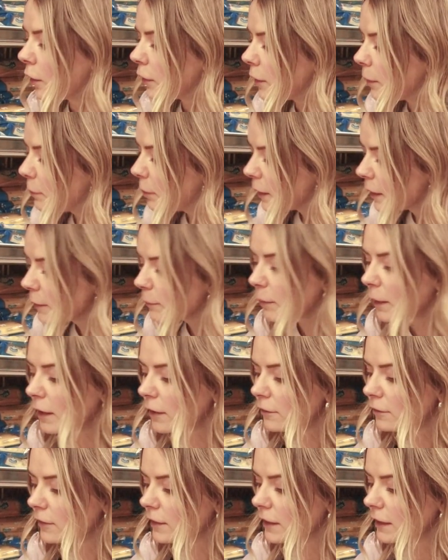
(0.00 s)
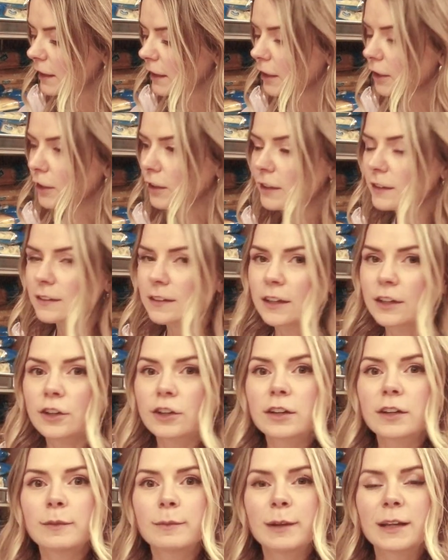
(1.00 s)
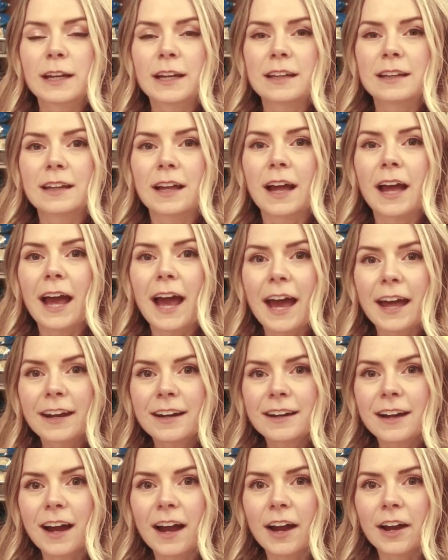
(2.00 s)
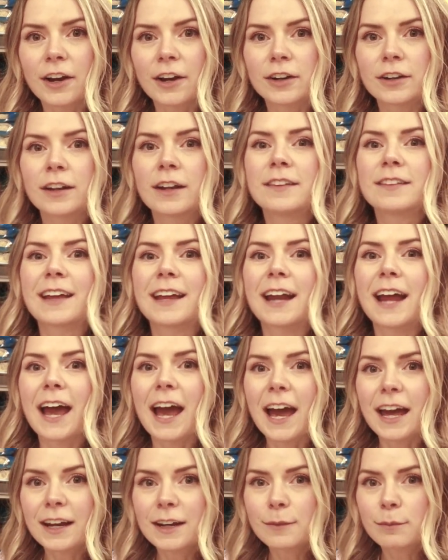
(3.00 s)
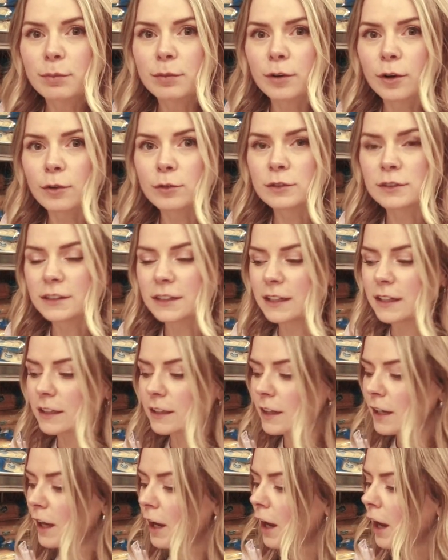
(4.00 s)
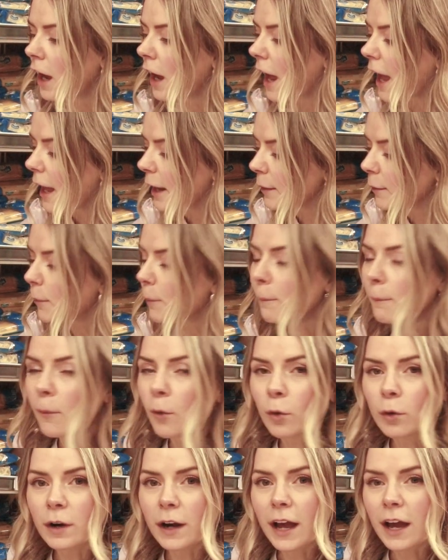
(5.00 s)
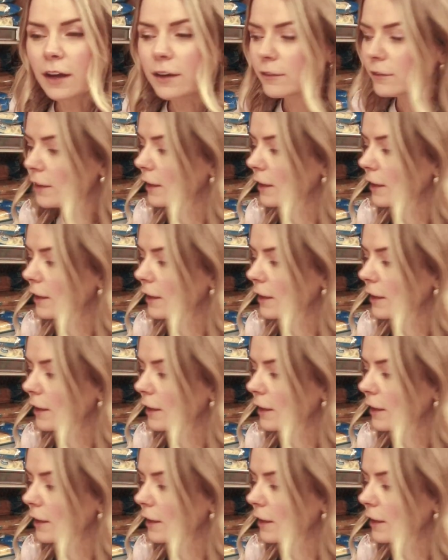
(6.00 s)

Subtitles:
The big benefit here is that you're going to be getting that added iron, that added protein, and more out of